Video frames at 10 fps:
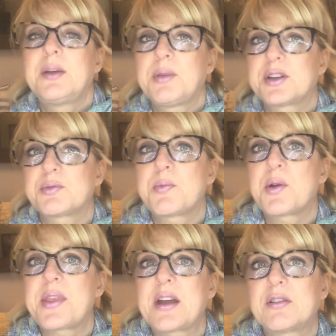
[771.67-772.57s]
because we
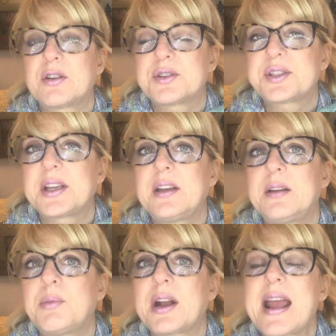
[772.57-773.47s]
put that on our
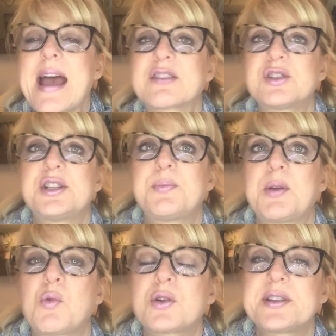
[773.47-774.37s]
skin, but I actually
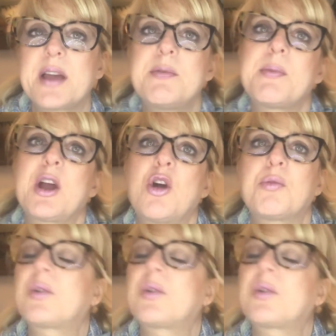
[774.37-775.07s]
spend more time in my home